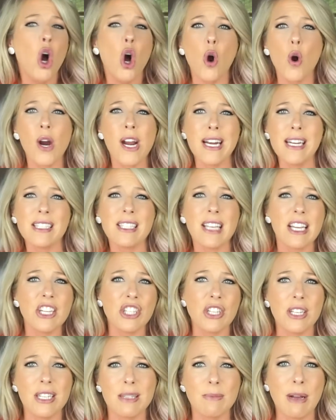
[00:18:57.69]

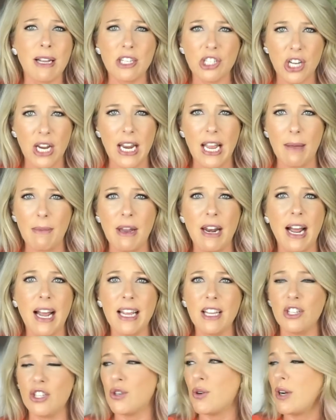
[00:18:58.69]
organization is my jam, and I
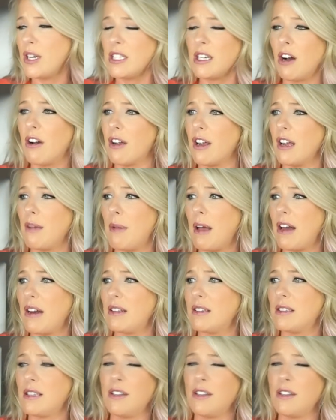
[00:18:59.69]
enjoy talking about it.